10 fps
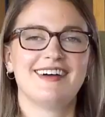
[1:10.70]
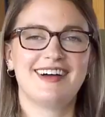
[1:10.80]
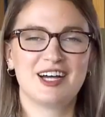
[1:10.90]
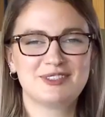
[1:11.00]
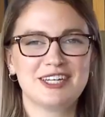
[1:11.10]

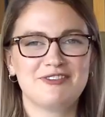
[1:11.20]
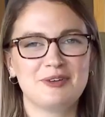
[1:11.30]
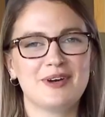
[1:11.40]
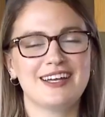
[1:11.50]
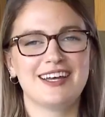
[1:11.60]
I'm
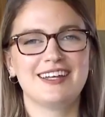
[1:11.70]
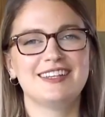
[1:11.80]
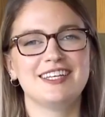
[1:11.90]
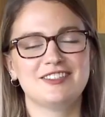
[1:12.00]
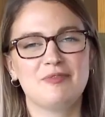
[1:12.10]
Stephanie
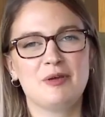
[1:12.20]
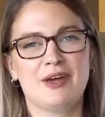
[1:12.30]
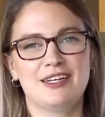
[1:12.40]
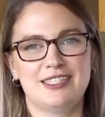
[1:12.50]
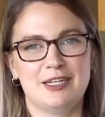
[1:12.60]
Whitehead. These have been
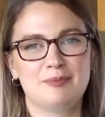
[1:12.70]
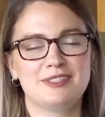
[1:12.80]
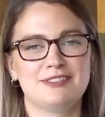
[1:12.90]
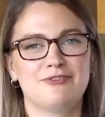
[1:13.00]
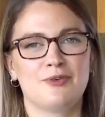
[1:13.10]
my
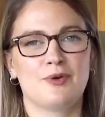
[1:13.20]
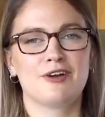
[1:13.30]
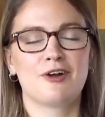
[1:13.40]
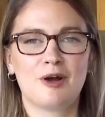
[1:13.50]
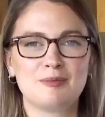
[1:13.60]
tips
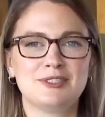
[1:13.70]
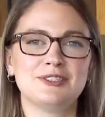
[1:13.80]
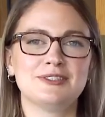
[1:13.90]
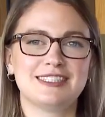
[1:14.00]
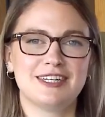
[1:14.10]
for co-op
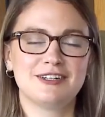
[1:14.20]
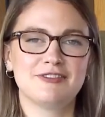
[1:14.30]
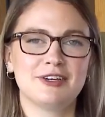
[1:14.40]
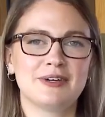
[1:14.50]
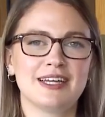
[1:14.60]
students
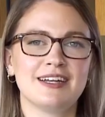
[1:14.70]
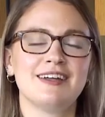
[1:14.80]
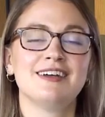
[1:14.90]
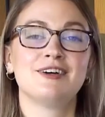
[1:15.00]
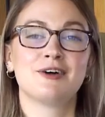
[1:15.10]

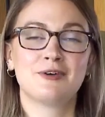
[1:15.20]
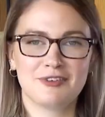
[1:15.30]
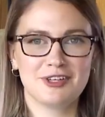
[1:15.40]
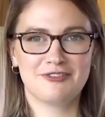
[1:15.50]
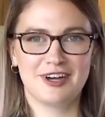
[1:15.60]
interviewing.
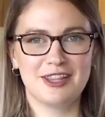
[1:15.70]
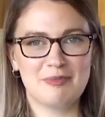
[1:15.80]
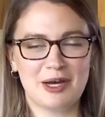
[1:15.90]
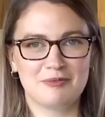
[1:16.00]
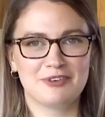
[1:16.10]
Hopefully you find
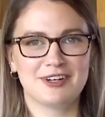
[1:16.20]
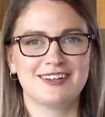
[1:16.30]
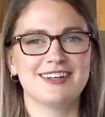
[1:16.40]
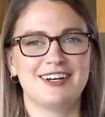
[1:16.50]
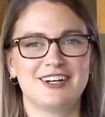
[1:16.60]
them
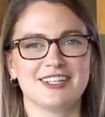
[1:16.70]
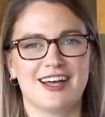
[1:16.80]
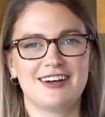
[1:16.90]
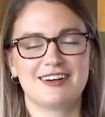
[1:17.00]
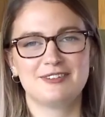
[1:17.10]
helpful, and good luck.